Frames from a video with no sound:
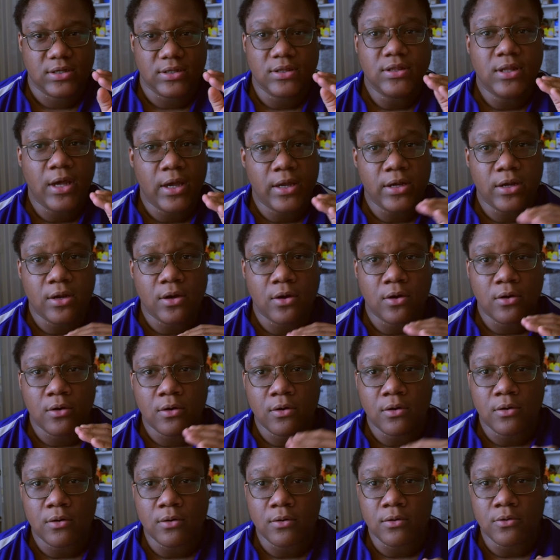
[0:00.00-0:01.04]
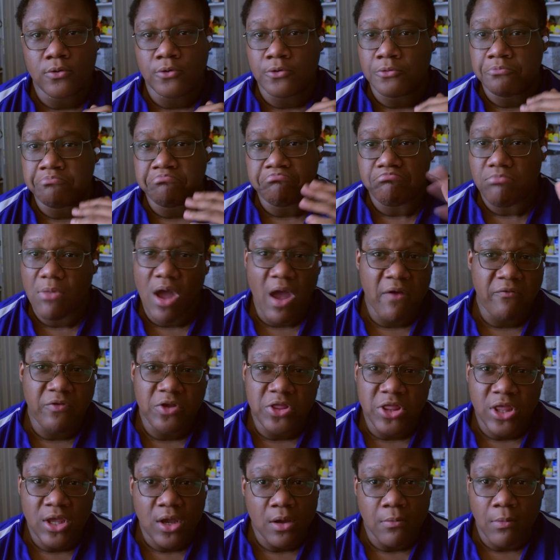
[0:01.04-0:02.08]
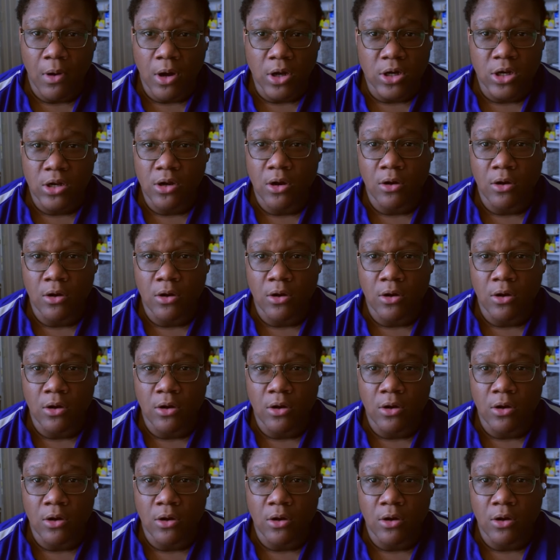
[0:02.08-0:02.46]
They know everything about it